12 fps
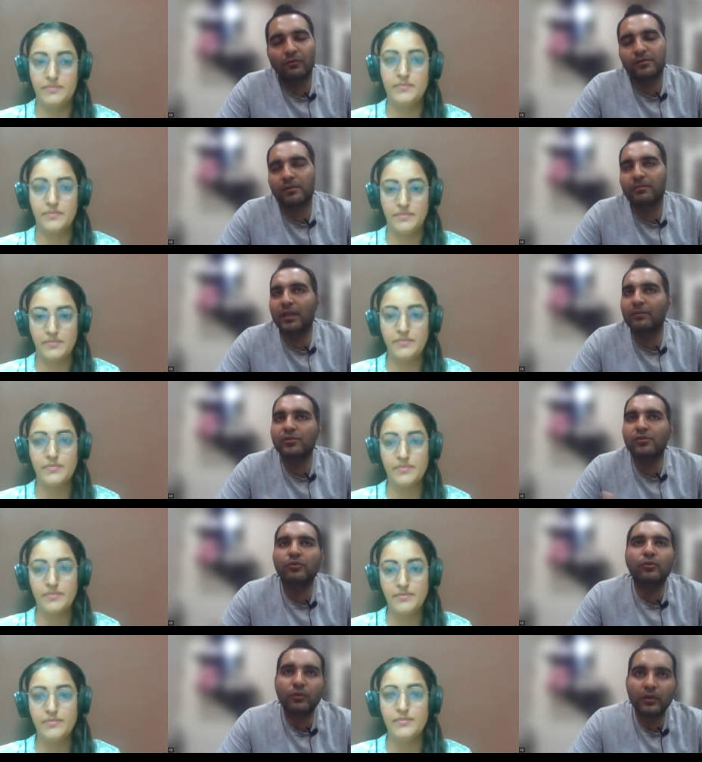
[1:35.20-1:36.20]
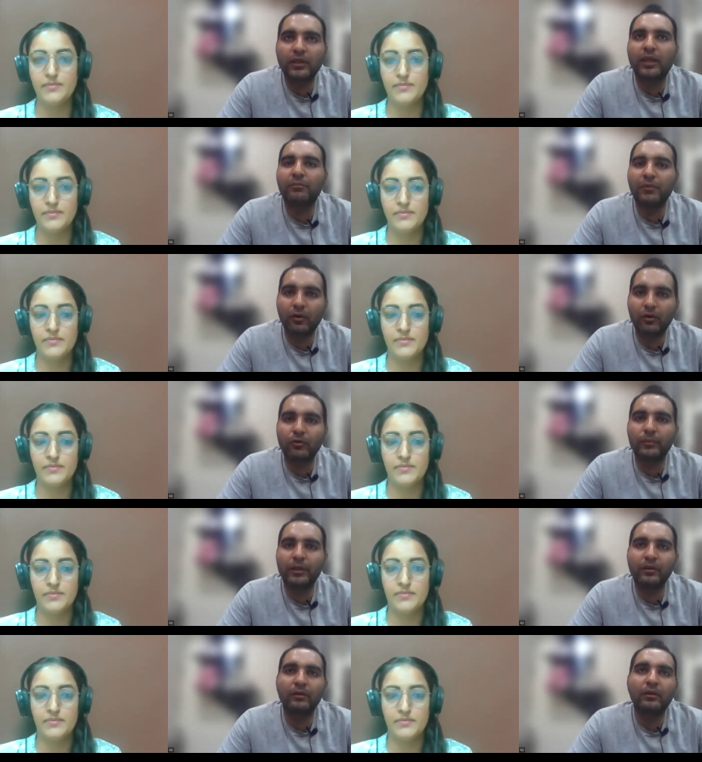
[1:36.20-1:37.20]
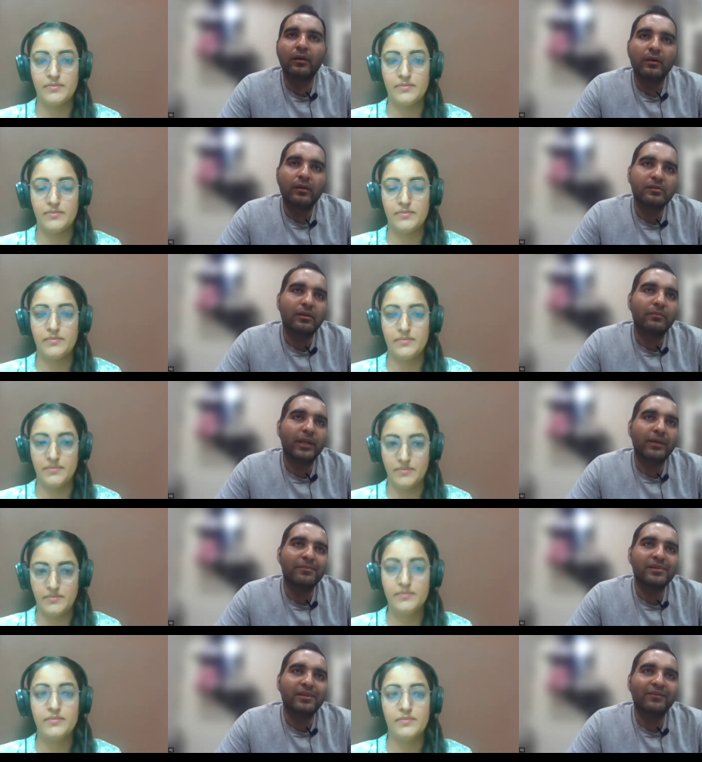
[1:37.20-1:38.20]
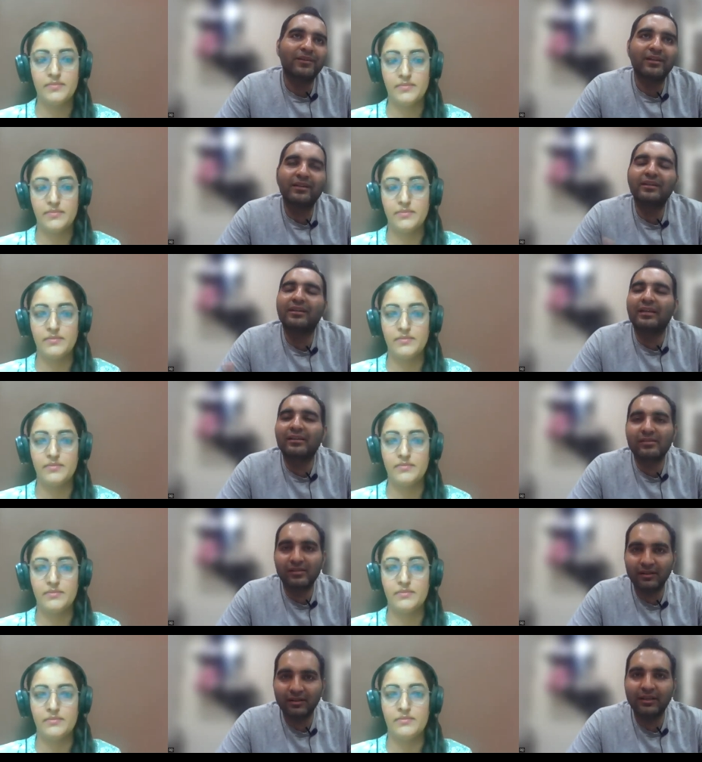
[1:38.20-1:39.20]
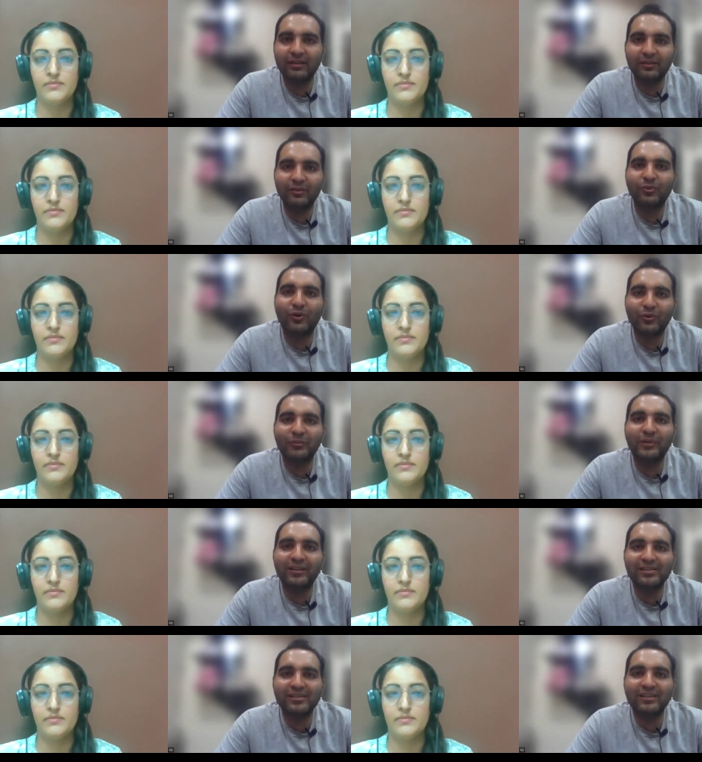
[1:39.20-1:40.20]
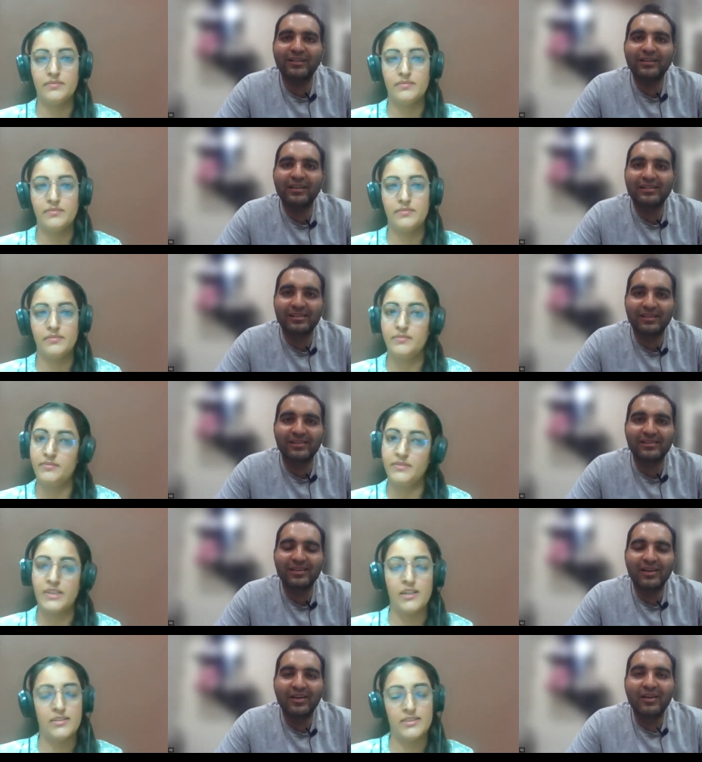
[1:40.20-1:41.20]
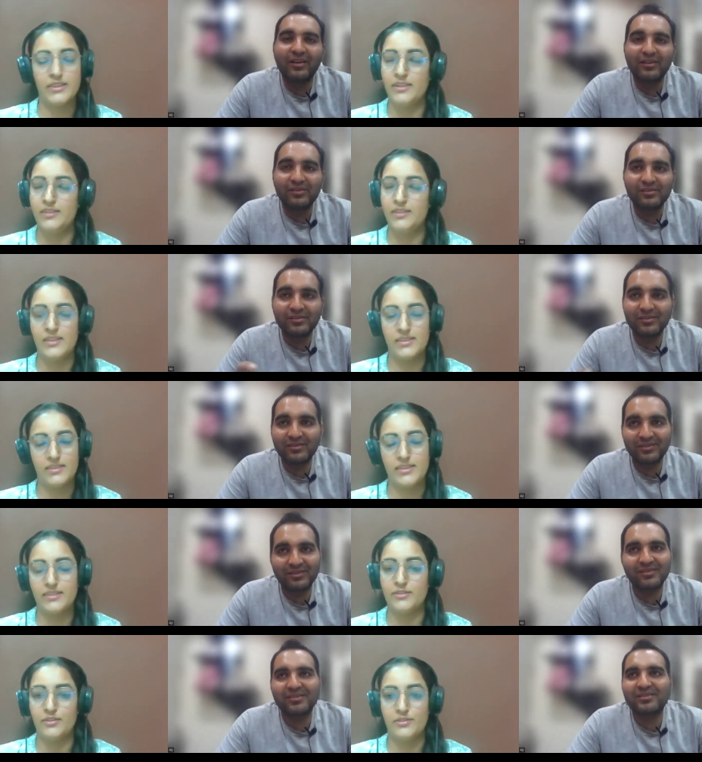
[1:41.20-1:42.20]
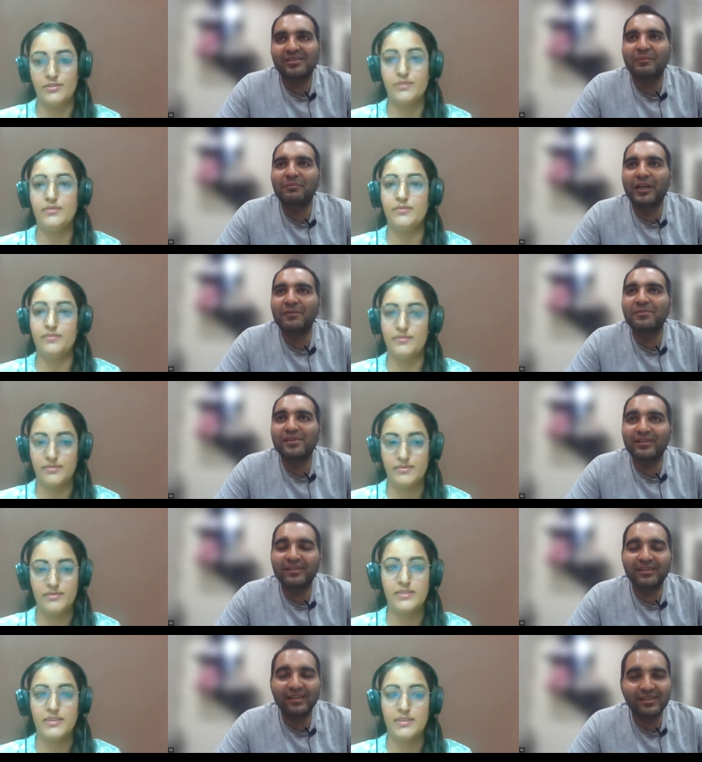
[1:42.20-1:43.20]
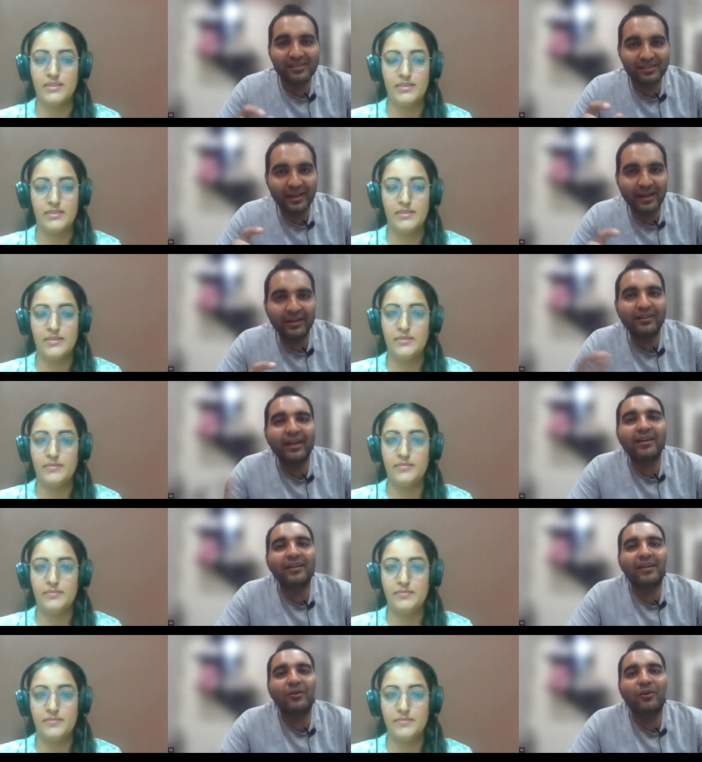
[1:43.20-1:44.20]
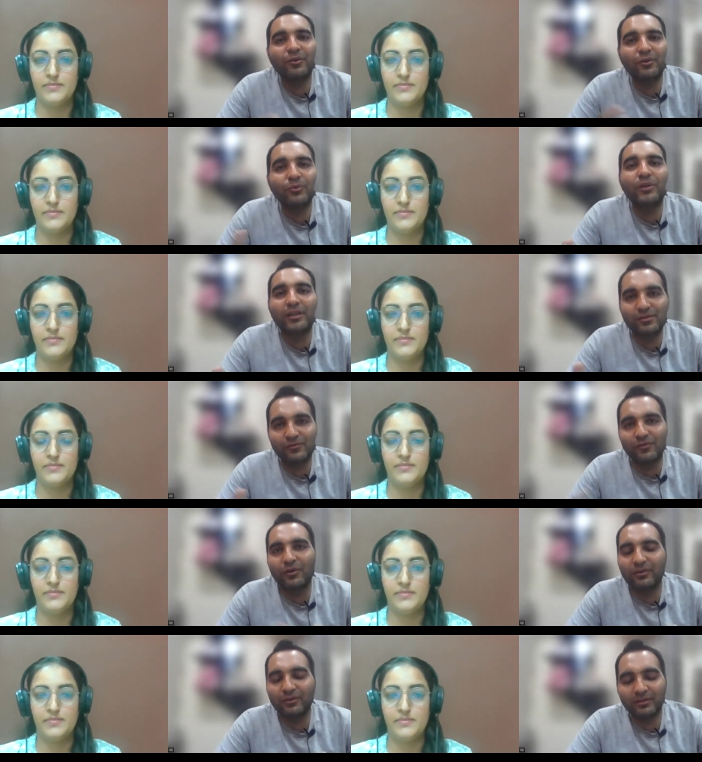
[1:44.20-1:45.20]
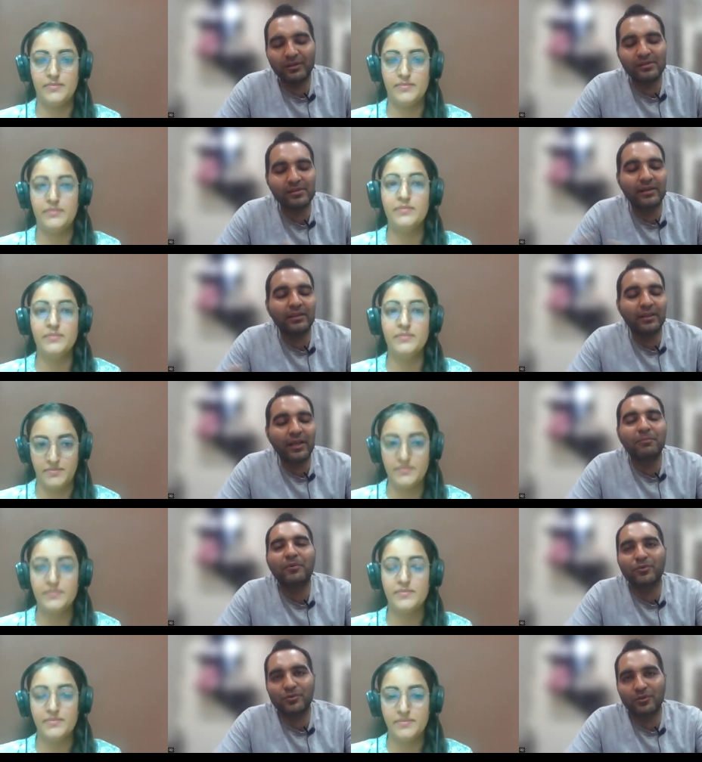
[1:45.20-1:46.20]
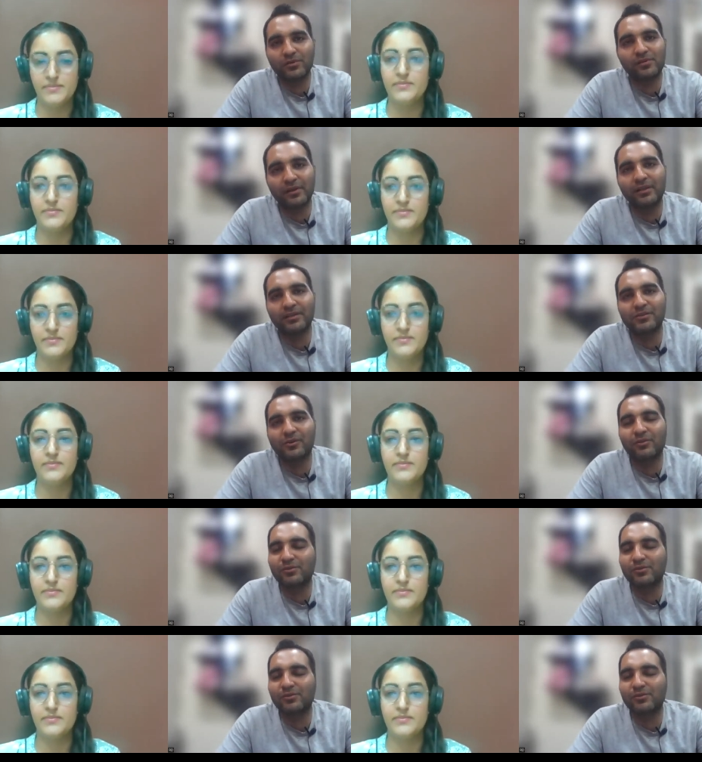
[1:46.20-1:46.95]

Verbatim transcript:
Speaker 1: Sometimes two to three can be automated. Sometimes even it takes a day to automate a single test case.
Speaker 2: Yeah, single test case also.
Speaker 1: Sometimes it takes the entire day or two days for deciding the approach or strategy